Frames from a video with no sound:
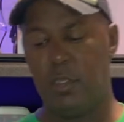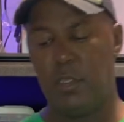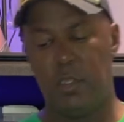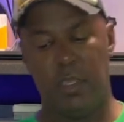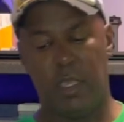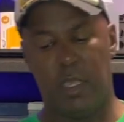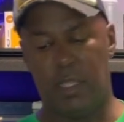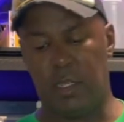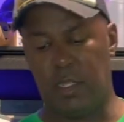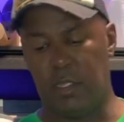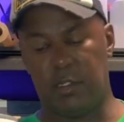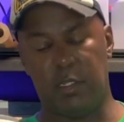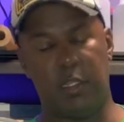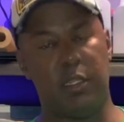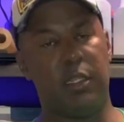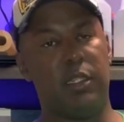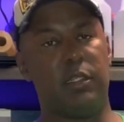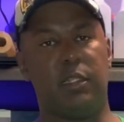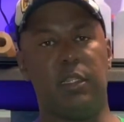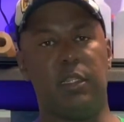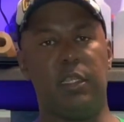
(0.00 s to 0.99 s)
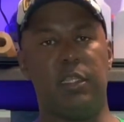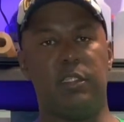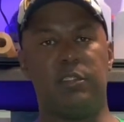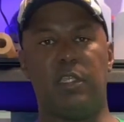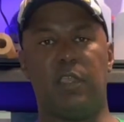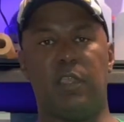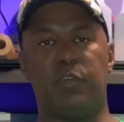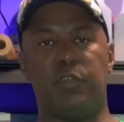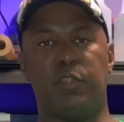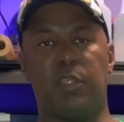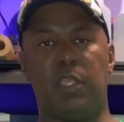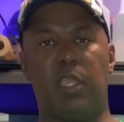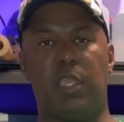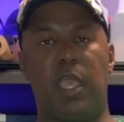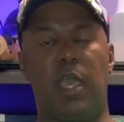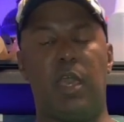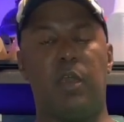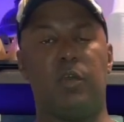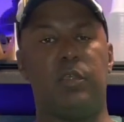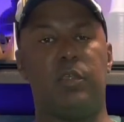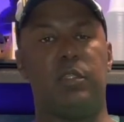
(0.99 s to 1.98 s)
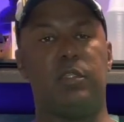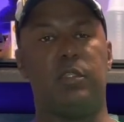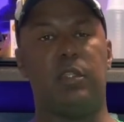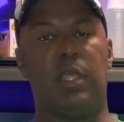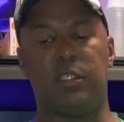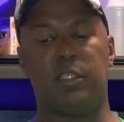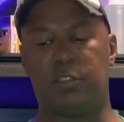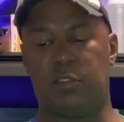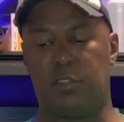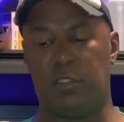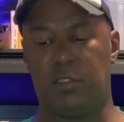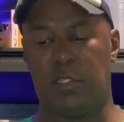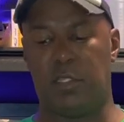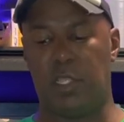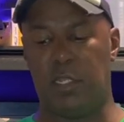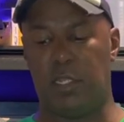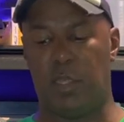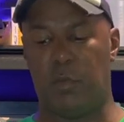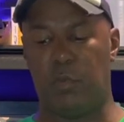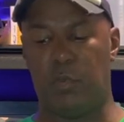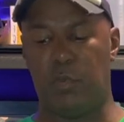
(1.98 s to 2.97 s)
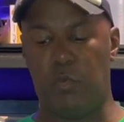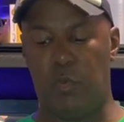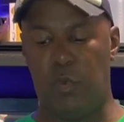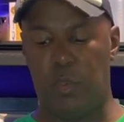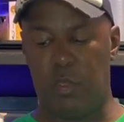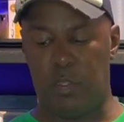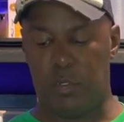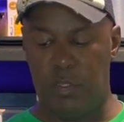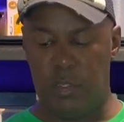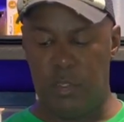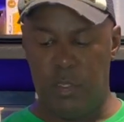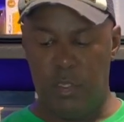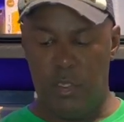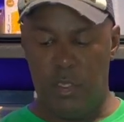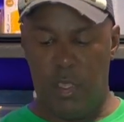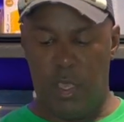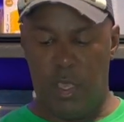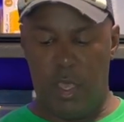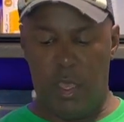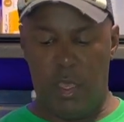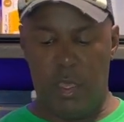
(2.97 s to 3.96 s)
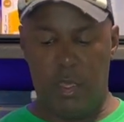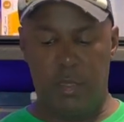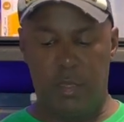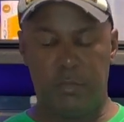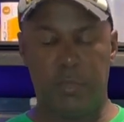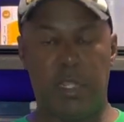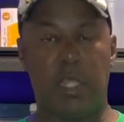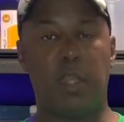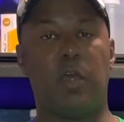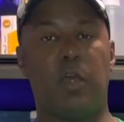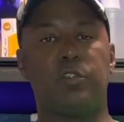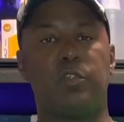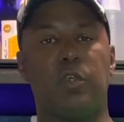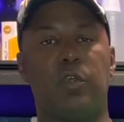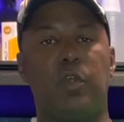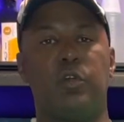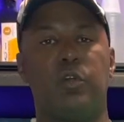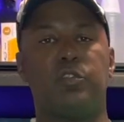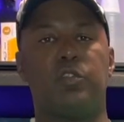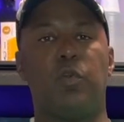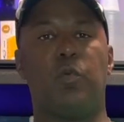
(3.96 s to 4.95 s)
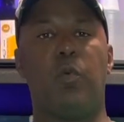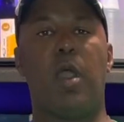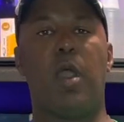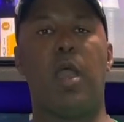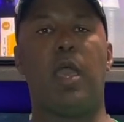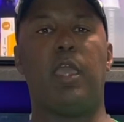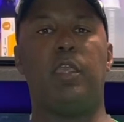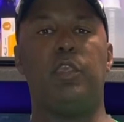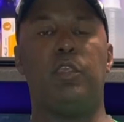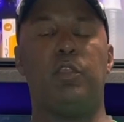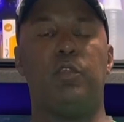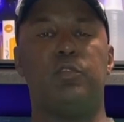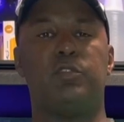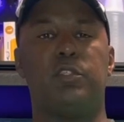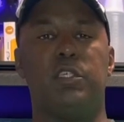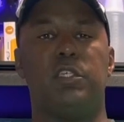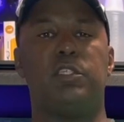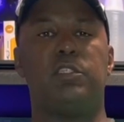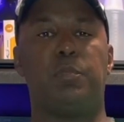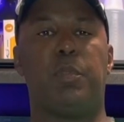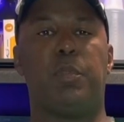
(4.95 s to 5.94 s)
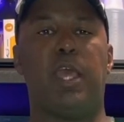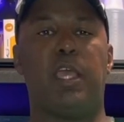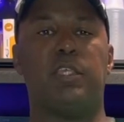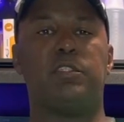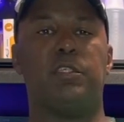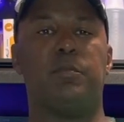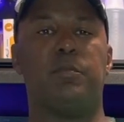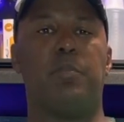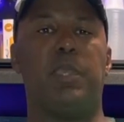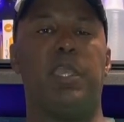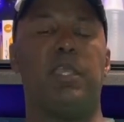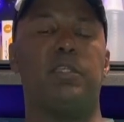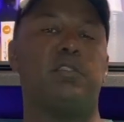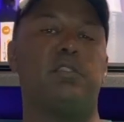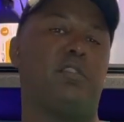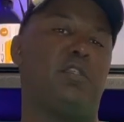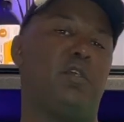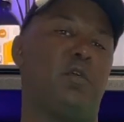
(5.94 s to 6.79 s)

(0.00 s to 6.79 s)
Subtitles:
and it cleans everything out, and that's the thing that we want. That also goes to why I use these plastic bins until